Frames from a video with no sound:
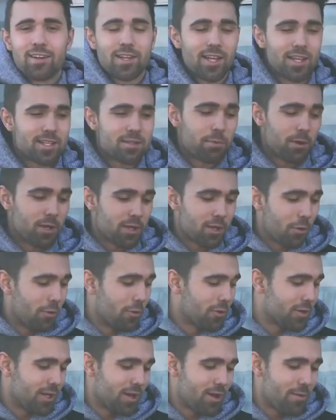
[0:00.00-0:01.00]
It gets pretty
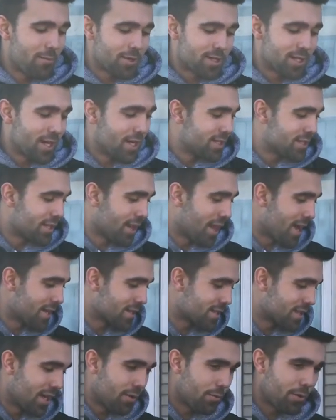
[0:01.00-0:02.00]
cold here, but today's the
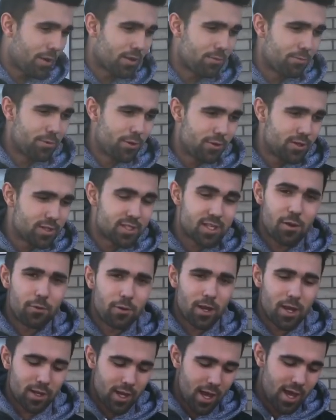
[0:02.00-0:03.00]
last day. We got the beauties out.
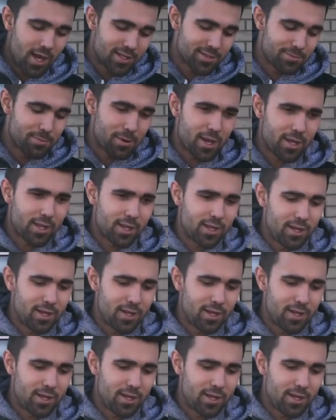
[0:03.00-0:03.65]
We got Kyle's bike